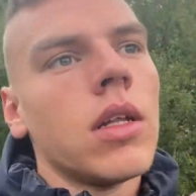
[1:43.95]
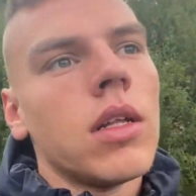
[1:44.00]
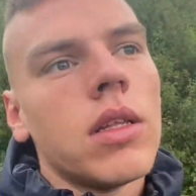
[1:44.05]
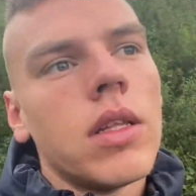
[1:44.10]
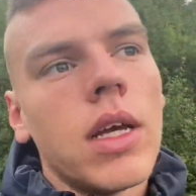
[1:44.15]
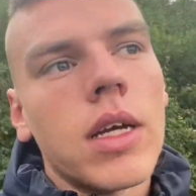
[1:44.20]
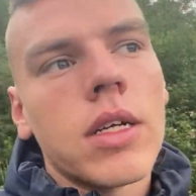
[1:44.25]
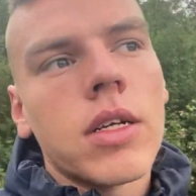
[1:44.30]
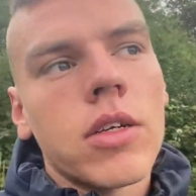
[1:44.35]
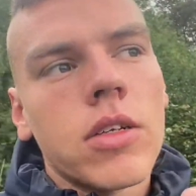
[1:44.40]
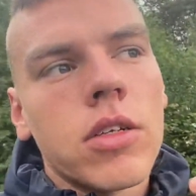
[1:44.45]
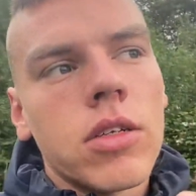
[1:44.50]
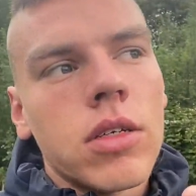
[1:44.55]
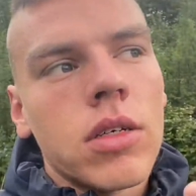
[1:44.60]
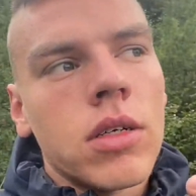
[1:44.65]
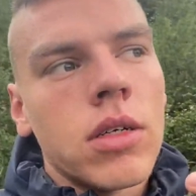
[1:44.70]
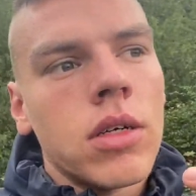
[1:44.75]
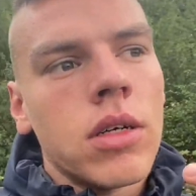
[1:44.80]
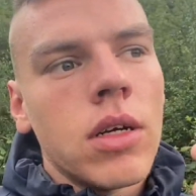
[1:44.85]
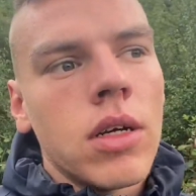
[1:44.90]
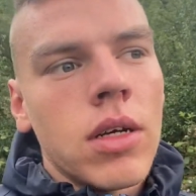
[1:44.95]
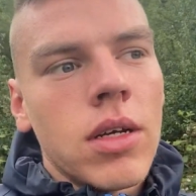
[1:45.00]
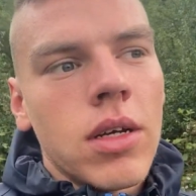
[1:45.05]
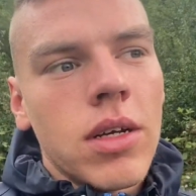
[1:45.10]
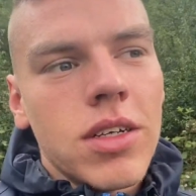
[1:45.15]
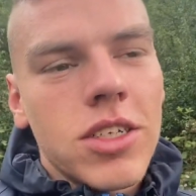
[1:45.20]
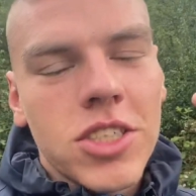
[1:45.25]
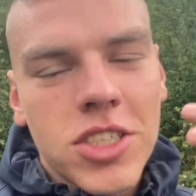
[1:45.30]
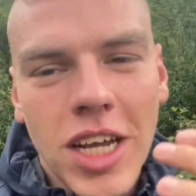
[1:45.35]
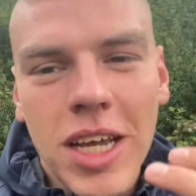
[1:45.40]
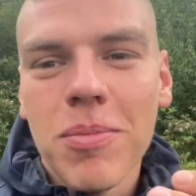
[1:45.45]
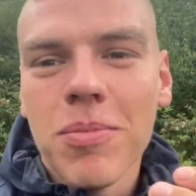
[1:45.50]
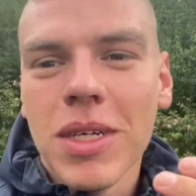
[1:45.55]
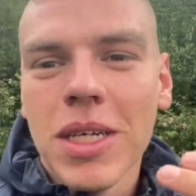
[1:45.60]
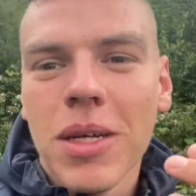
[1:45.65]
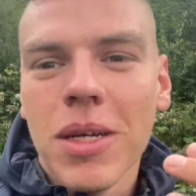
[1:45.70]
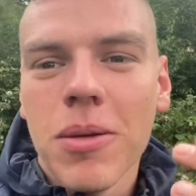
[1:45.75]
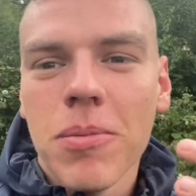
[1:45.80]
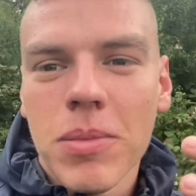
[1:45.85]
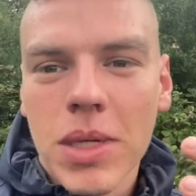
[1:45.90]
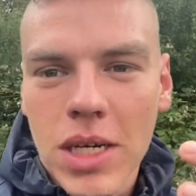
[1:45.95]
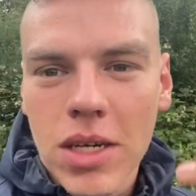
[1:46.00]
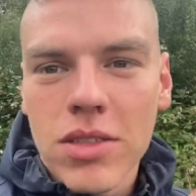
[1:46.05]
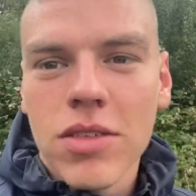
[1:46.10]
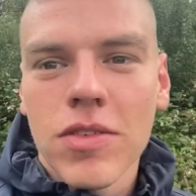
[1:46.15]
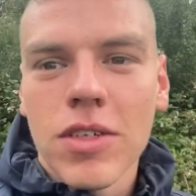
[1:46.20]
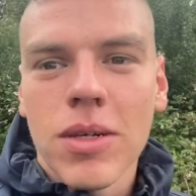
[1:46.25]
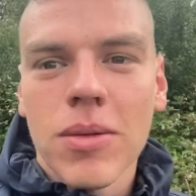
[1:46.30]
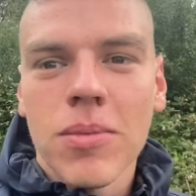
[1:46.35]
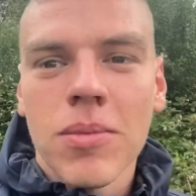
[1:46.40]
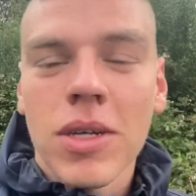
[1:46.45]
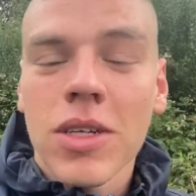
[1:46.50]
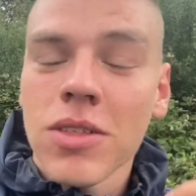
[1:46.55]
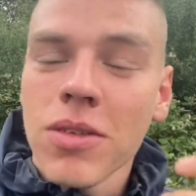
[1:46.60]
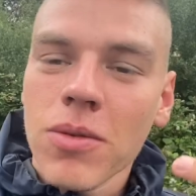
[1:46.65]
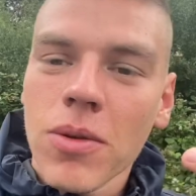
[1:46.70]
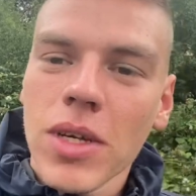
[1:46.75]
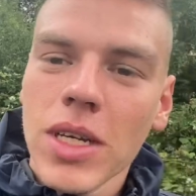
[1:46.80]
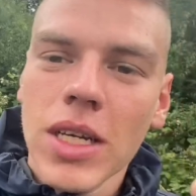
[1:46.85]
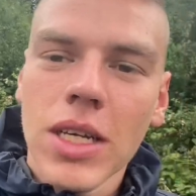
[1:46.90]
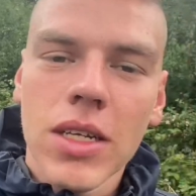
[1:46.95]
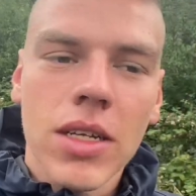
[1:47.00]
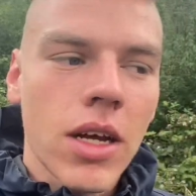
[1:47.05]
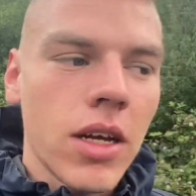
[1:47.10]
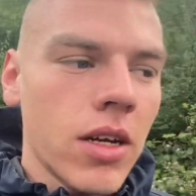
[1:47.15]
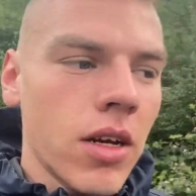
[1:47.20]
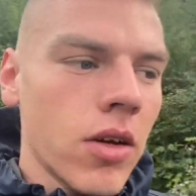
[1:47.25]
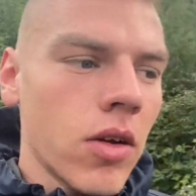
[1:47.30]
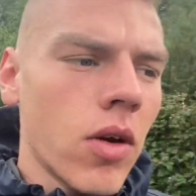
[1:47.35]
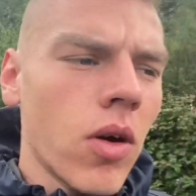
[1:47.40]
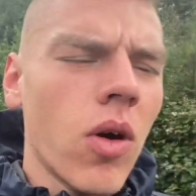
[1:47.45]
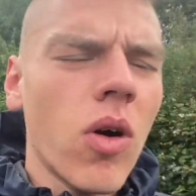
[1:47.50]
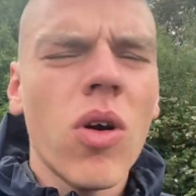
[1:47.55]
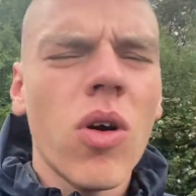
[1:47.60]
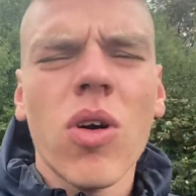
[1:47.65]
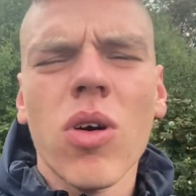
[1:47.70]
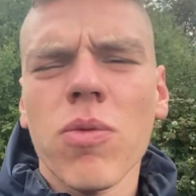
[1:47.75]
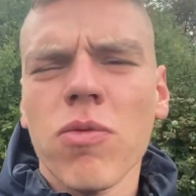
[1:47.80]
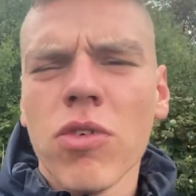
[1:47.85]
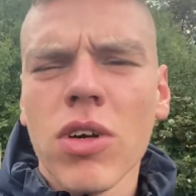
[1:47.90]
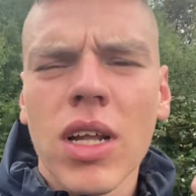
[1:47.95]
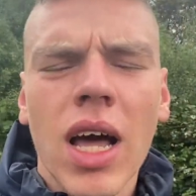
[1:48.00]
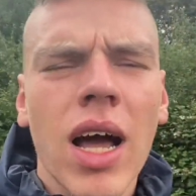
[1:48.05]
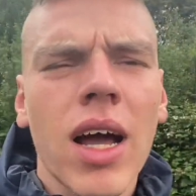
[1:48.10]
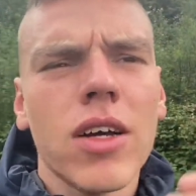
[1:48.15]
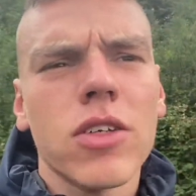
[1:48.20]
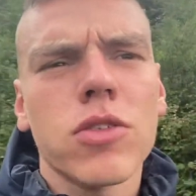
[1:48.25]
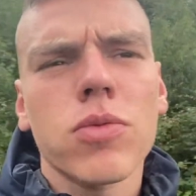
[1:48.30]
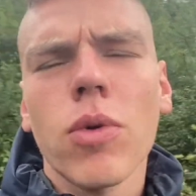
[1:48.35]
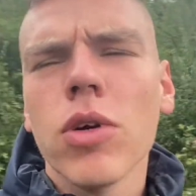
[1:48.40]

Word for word: They're going to shame me because of it, because I'm not eating that. They're like, oh, relax.